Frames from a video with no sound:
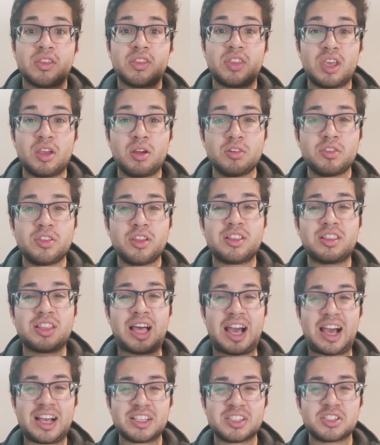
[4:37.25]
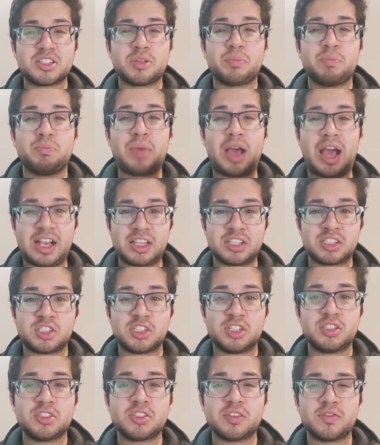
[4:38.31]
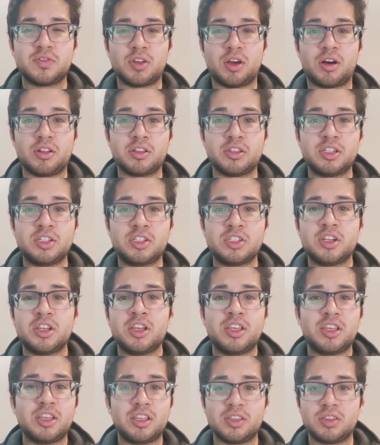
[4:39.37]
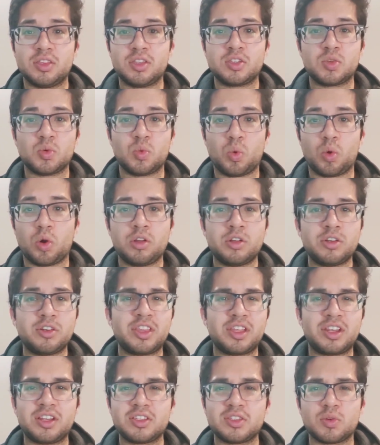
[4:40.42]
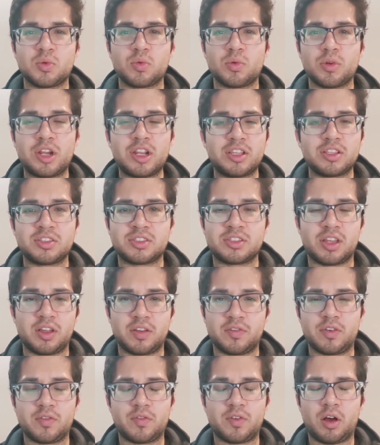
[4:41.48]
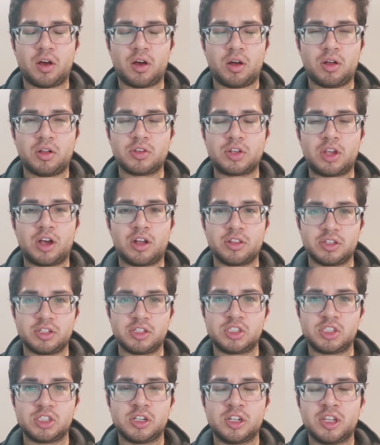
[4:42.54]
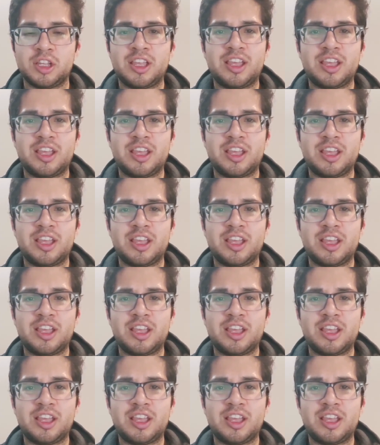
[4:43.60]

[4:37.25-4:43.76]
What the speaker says: They are the last bastions of knowledge in this world that has rid itself of all knowledge,